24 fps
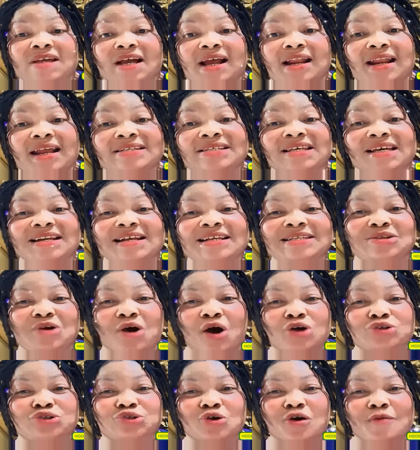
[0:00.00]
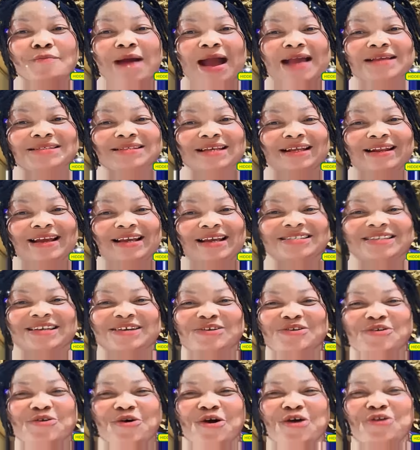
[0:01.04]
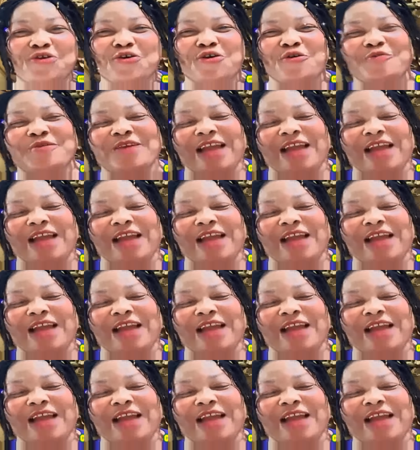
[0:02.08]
I said, Clinton is also my selection.